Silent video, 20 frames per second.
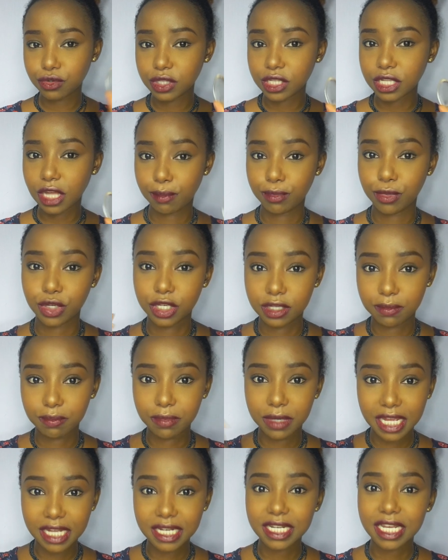you use a beauty
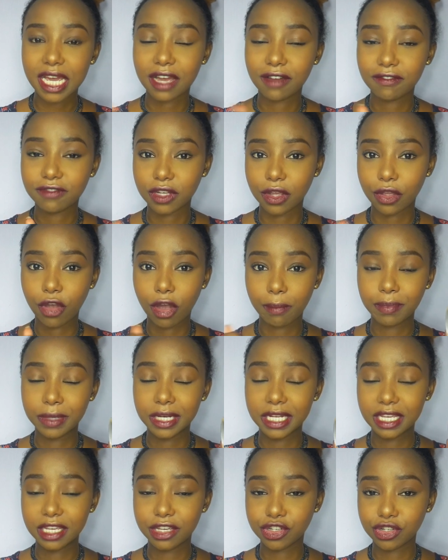blender after your
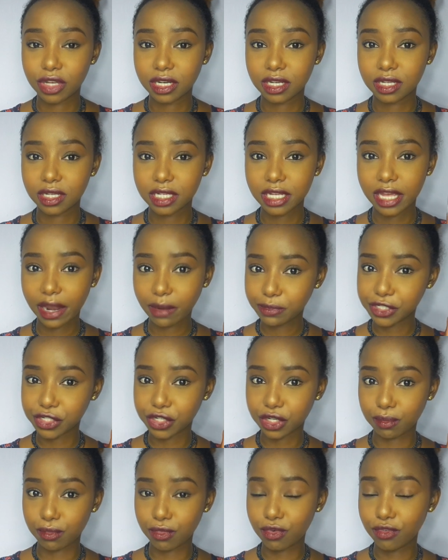application, it
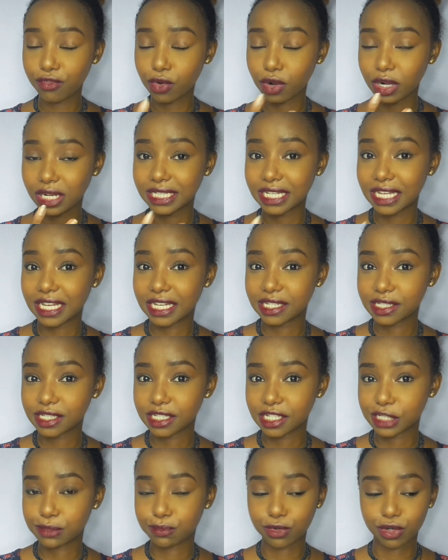helps remove all the
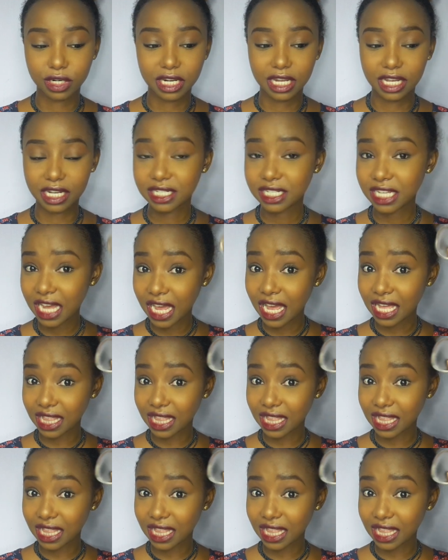excess product.